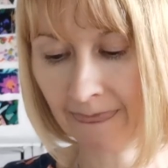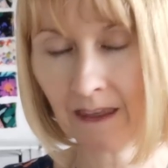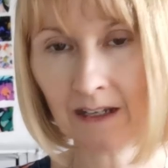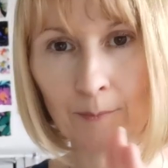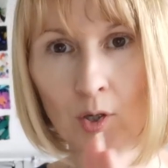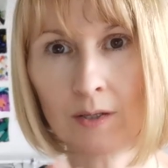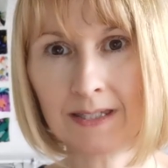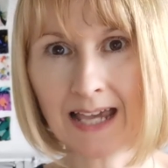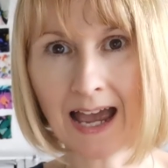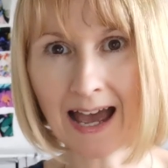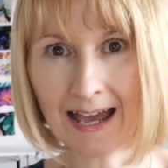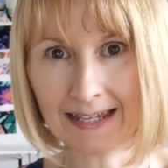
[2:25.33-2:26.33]
Then I'm going
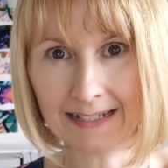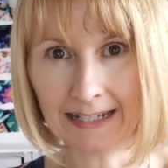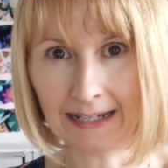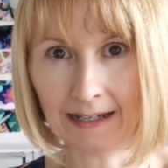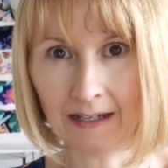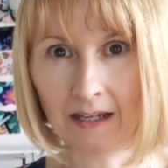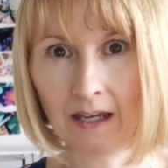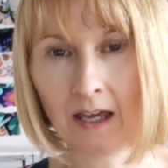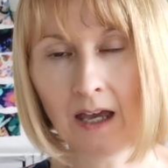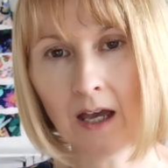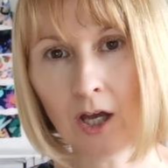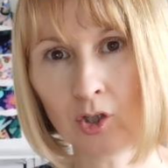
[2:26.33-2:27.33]
to iron it.
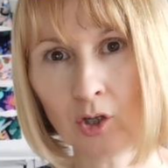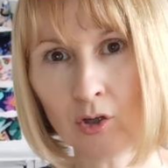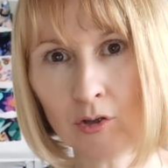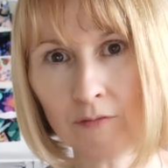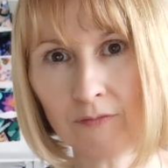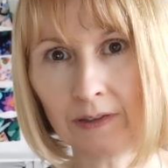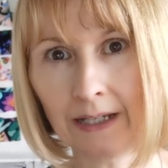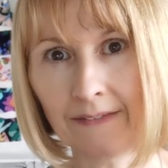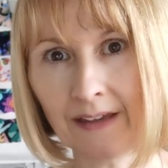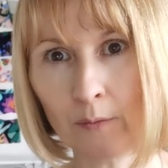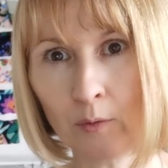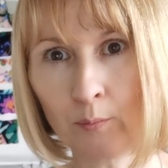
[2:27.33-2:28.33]
And hopefully
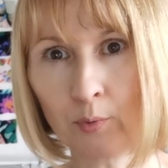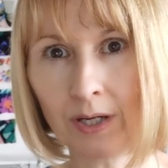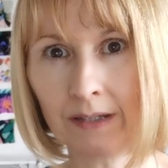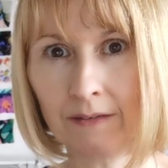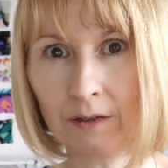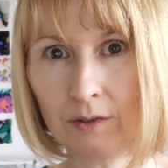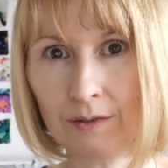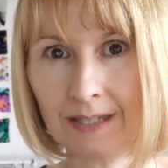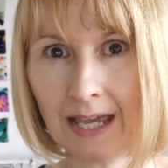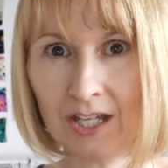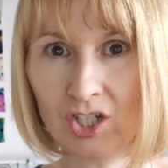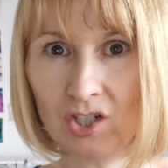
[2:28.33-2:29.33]
that will bring
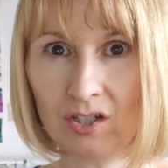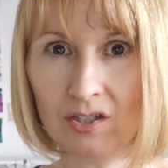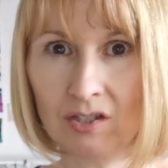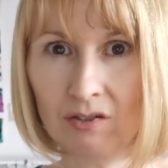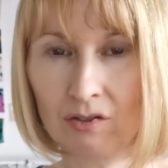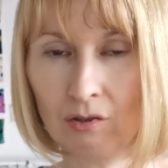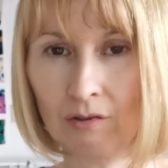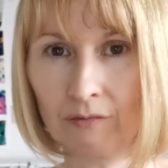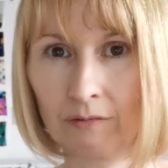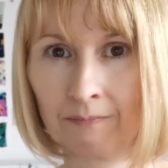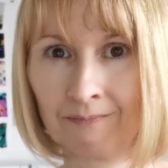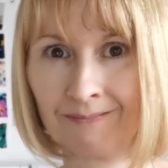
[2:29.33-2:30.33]
those edges, sort of
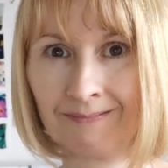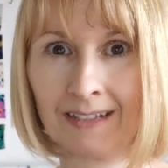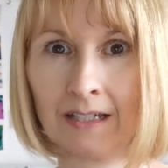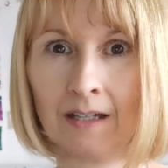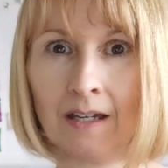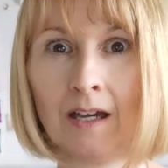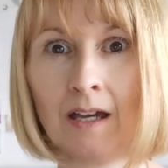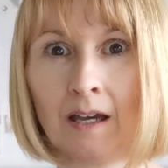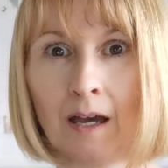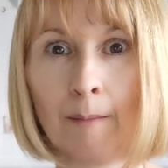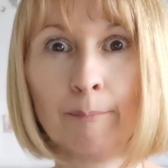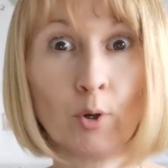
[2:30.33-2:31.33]

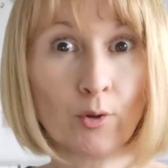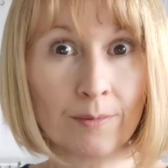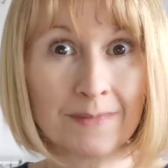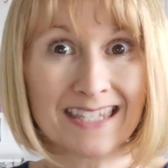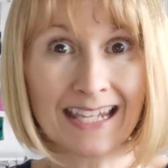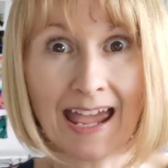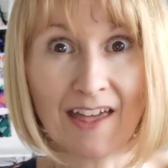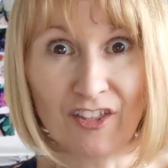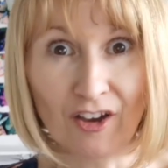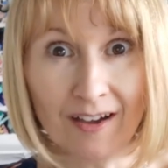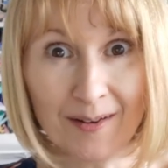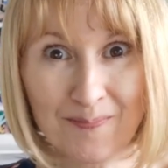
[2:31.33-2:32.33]
butt them
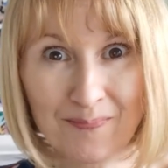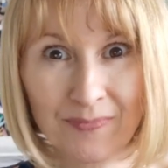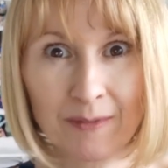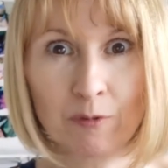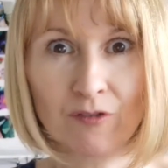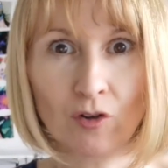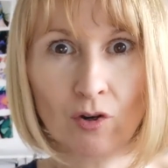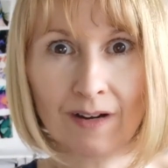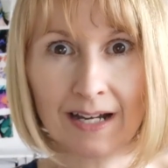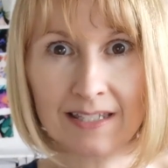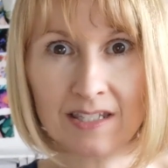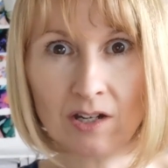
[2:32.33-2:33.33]
together
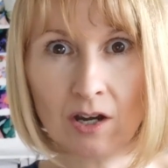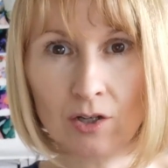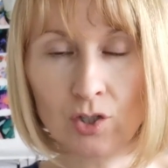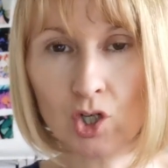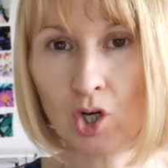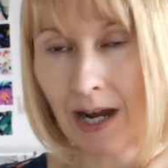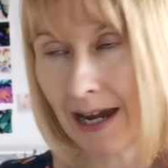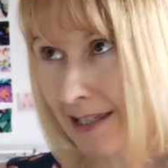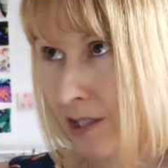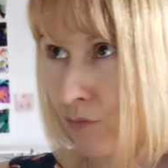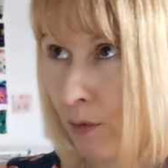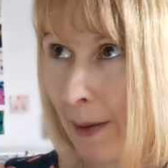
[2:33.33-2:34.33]
before I start and try
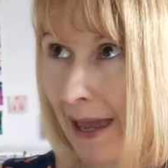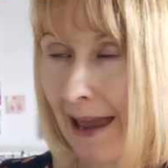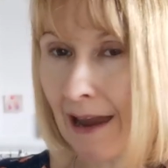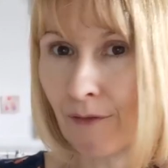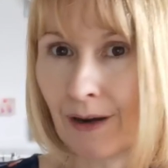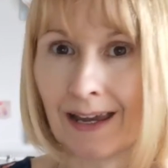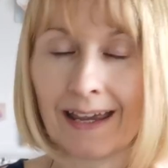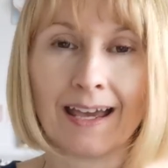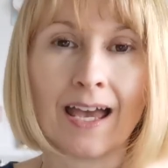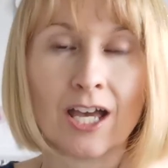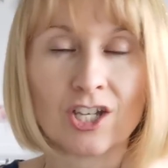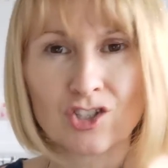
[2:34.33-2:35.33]
to repair it.
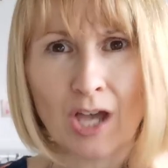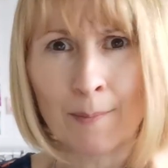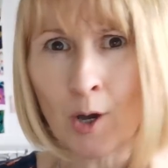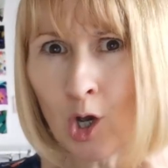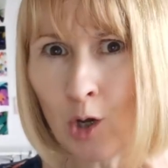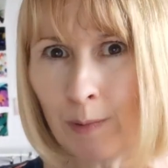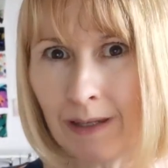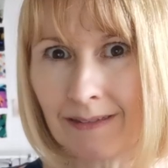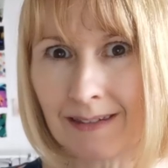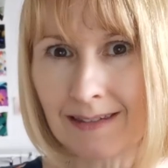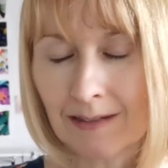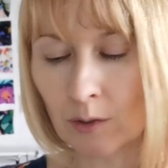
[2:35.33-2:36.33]
So I'm hoping
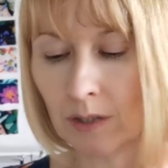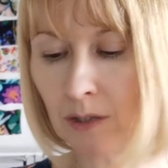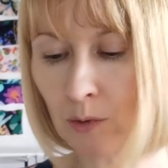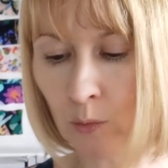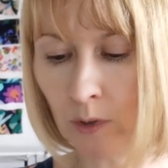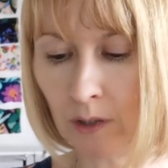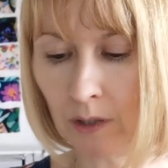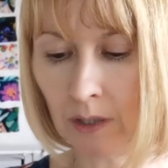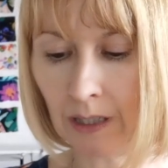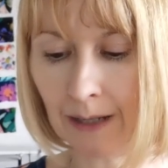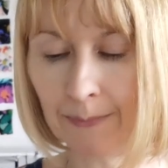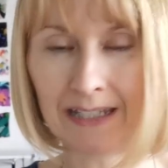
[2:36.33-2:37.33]
this is going to
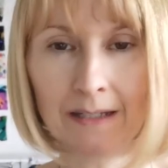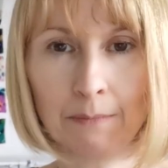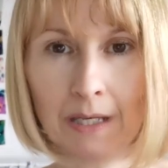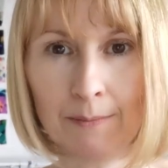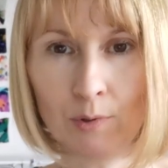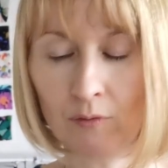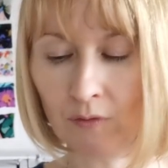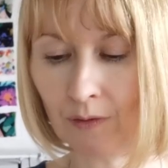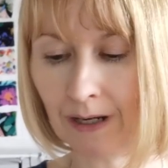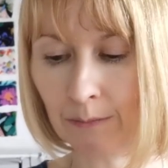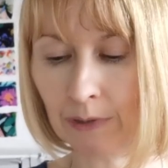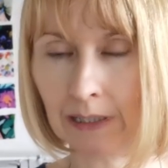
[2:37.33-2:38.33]
work. I mean, it may move
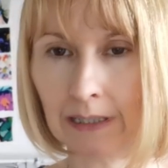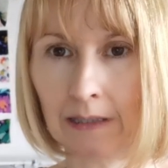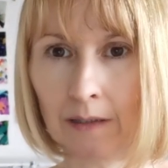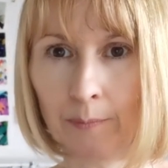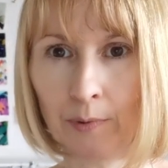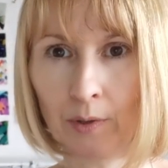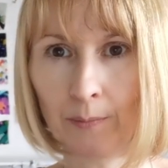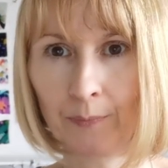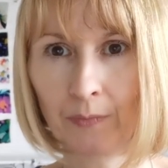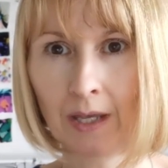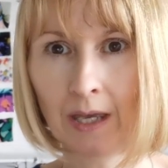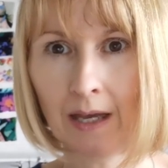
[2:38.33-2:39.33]
around a little, but
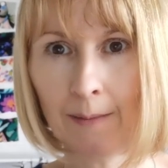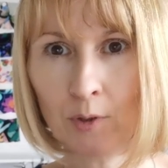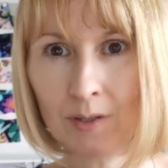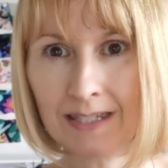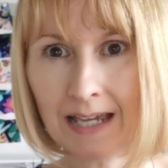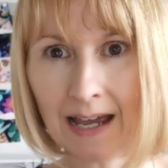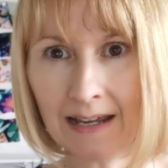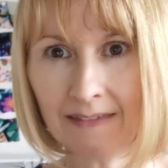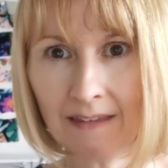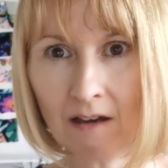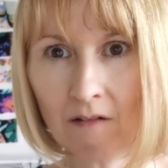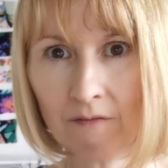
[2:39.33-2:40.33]
I'm going to
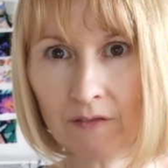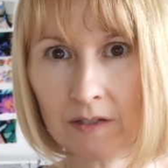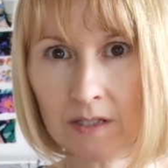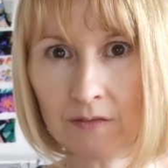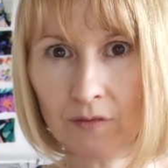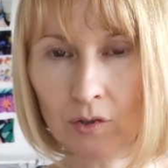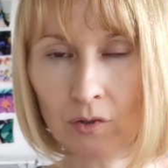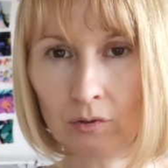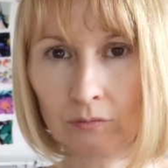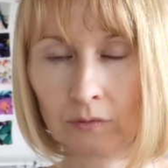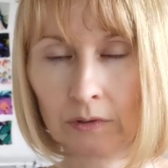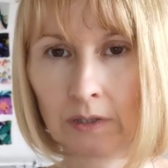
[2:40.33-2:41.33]
iron that on first of
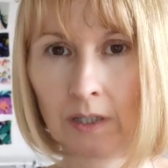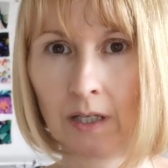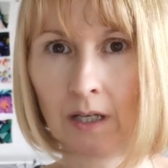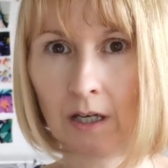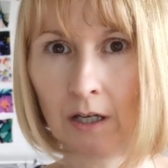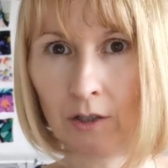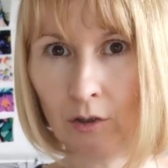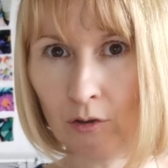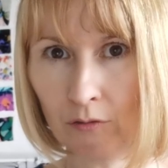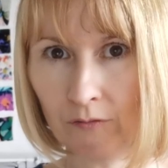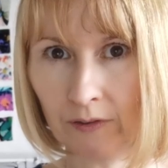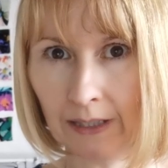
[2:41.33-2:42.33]
all. And
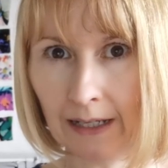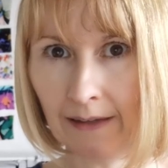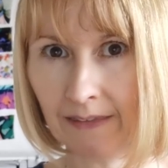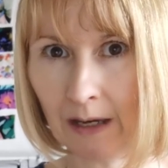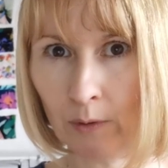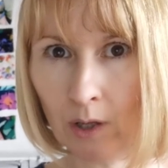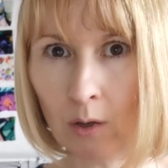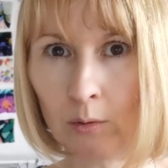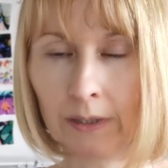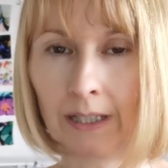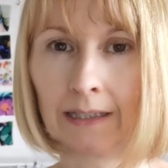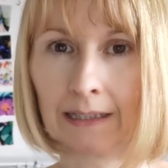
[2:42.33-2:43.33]
hopefully that will
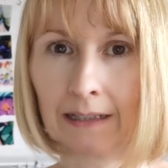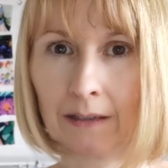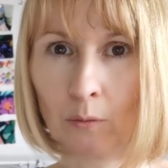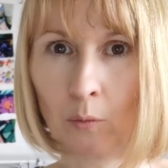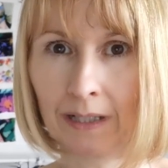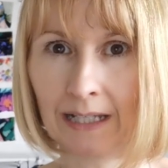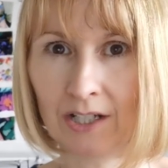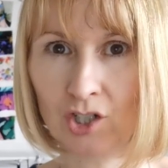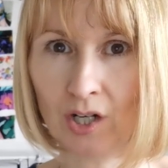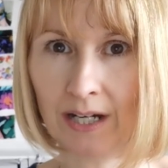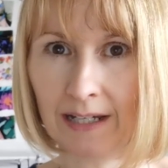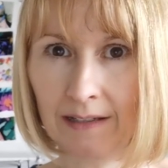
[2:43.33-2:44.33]
hold it a little while I
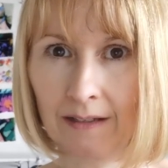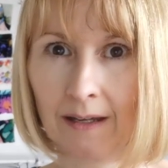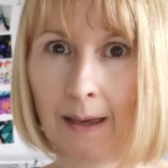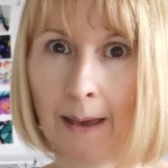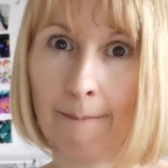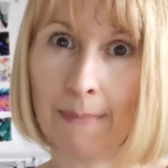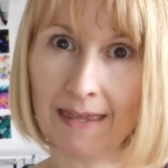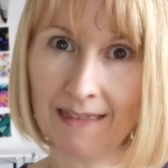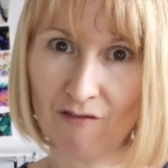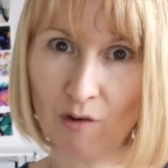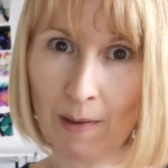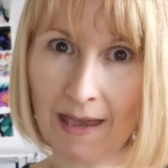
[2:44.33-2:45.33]
try and make
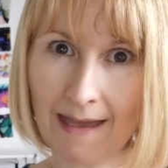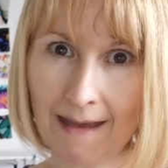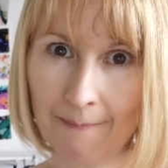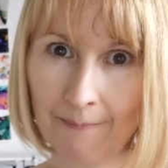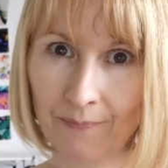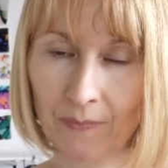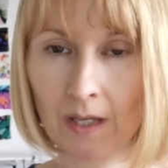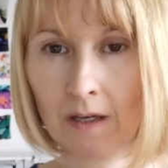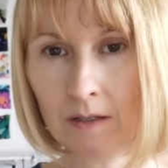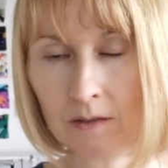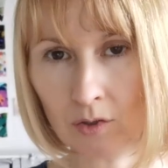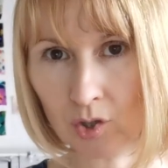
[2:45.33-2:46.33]
that repair.
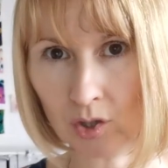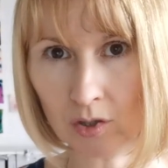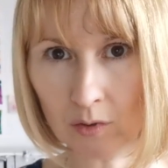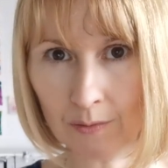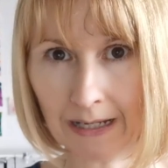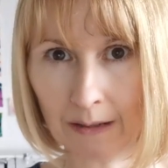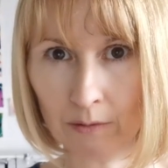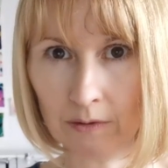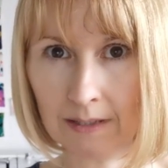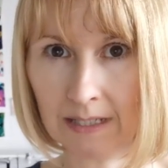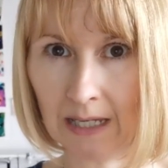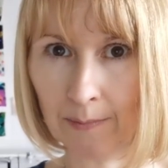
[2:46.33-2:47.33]
So I'll show you now on
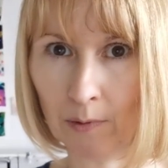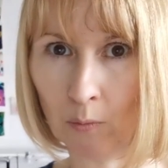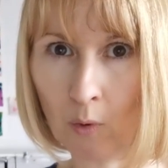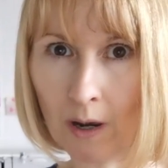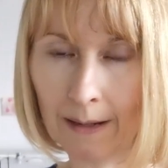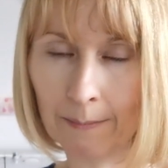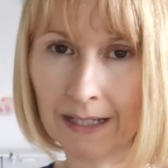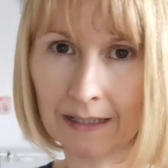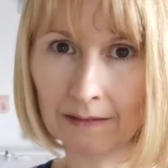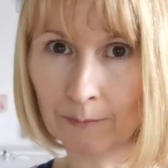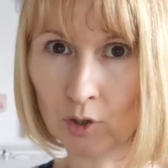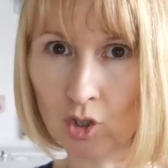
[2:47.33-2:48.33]
the table what I
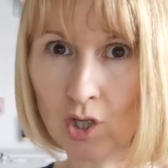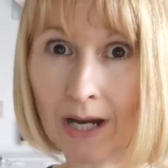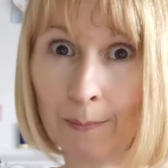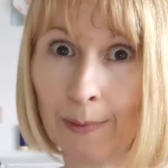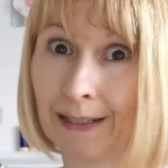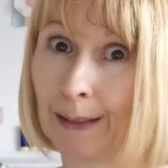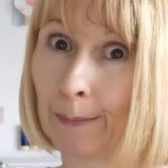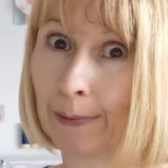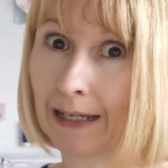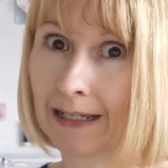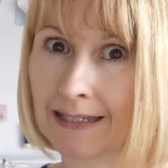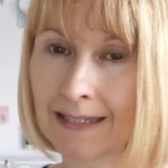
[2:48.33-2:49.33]
mean. I'm going to try and pin it in
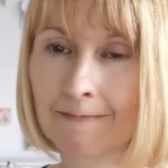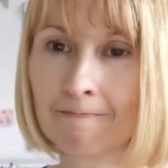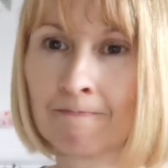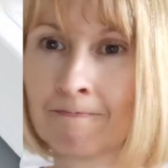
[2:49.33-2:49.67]
place.